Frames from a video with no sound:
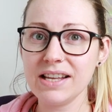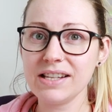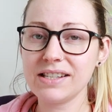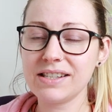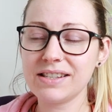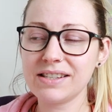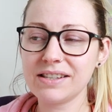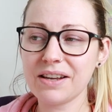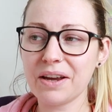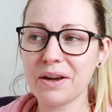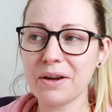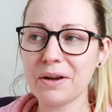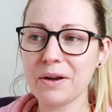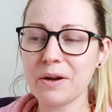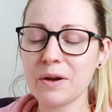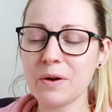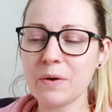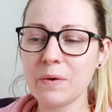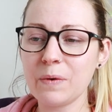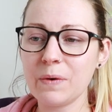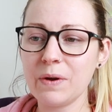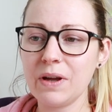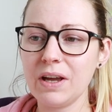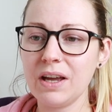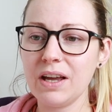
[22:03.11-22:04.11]

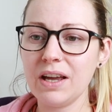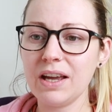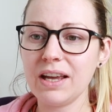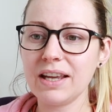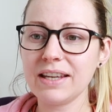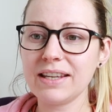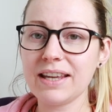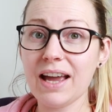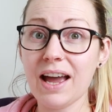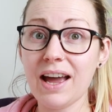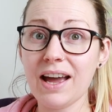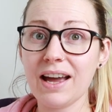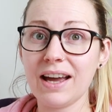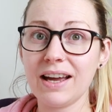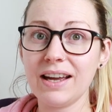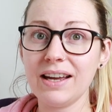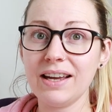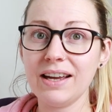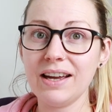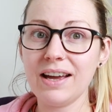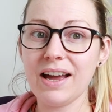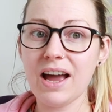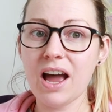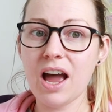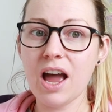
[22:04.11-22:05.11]
So yeah.
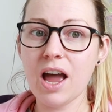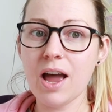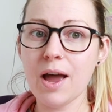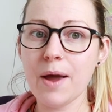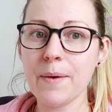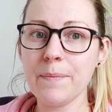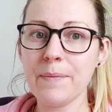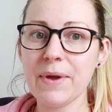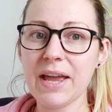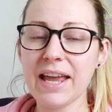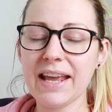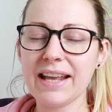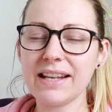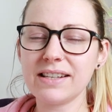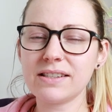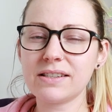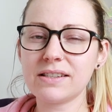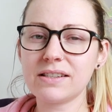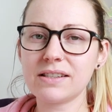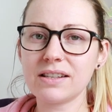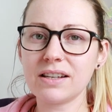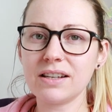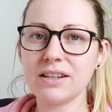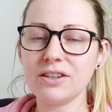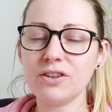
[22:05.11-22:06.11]
Um,
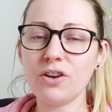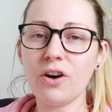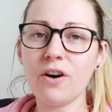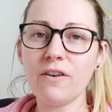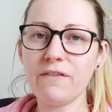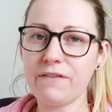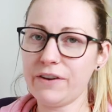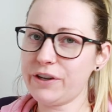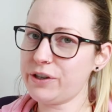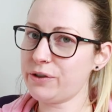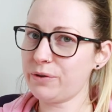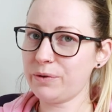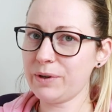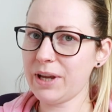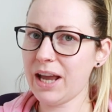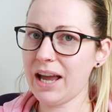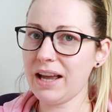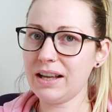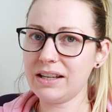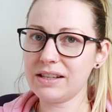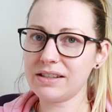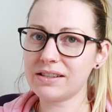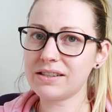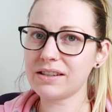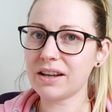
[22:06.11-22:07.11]
it's not official
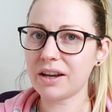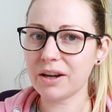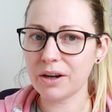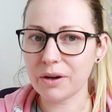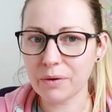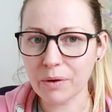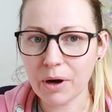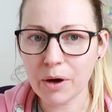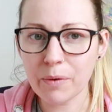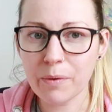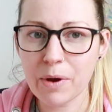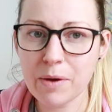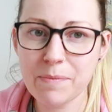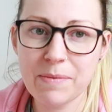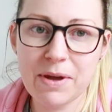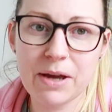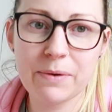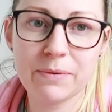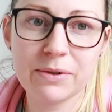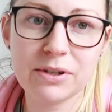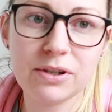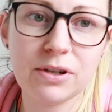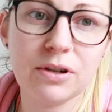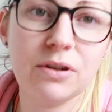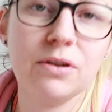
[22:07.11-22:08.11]
yet, so I won't be
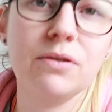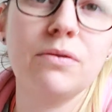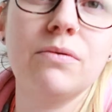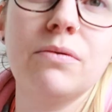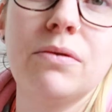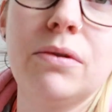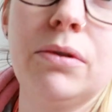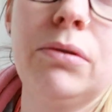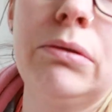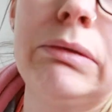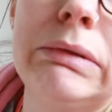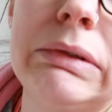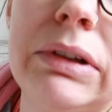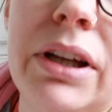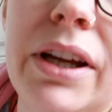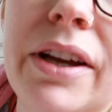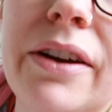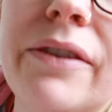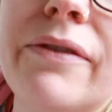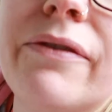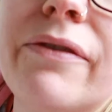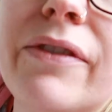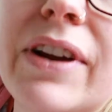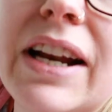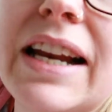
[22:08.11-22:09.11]
able to ooh,
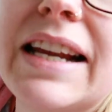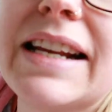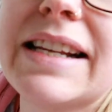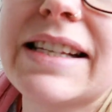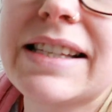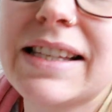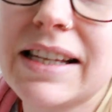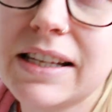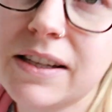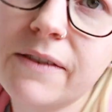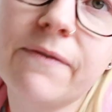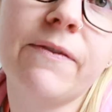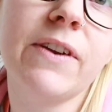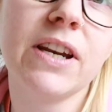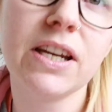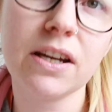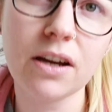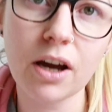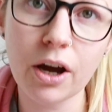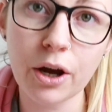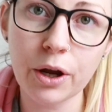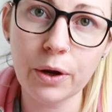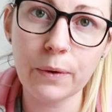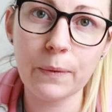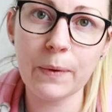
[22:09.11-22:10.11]
release this
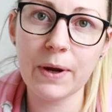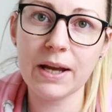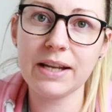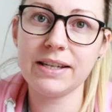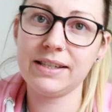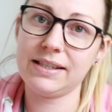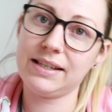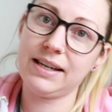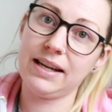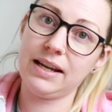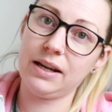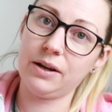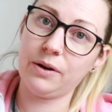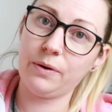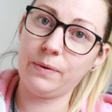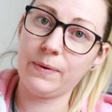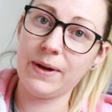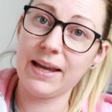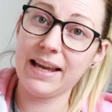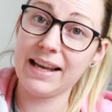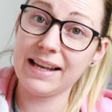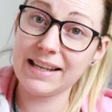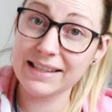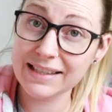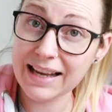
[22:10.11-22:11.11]
video until
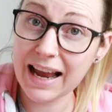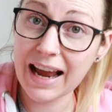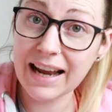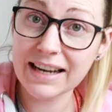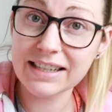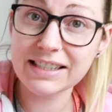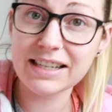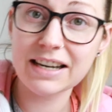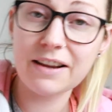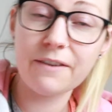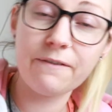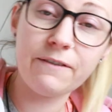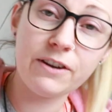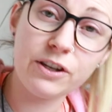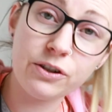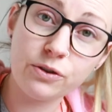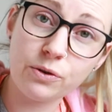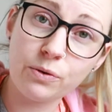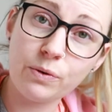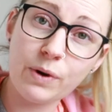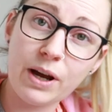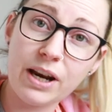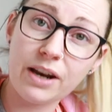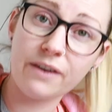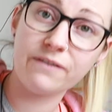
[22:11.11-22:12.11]
it is actually
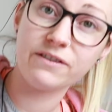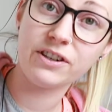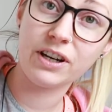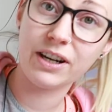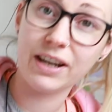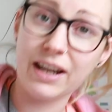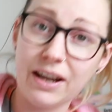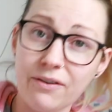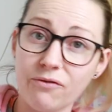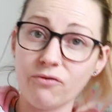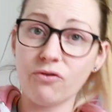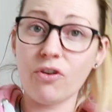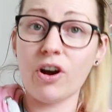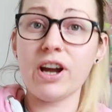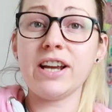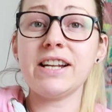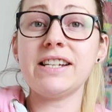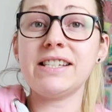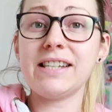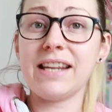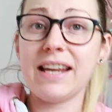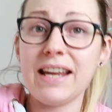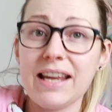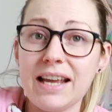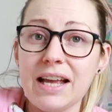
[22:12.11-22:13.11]
official and I've done it in
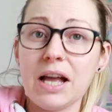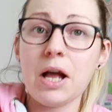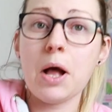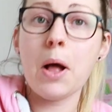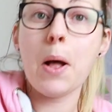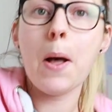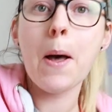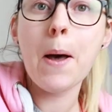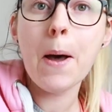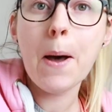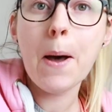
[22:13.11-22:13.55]
writing.